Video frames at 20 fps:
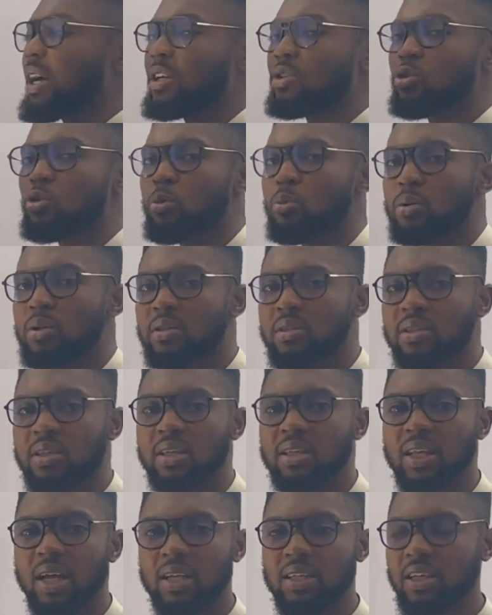that you'll be
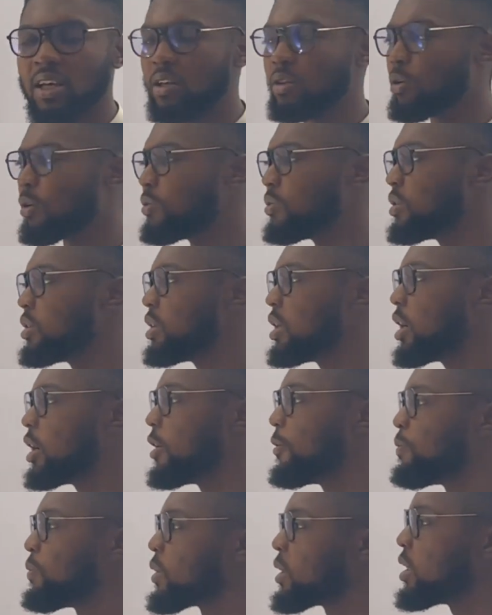seeing at the end of the year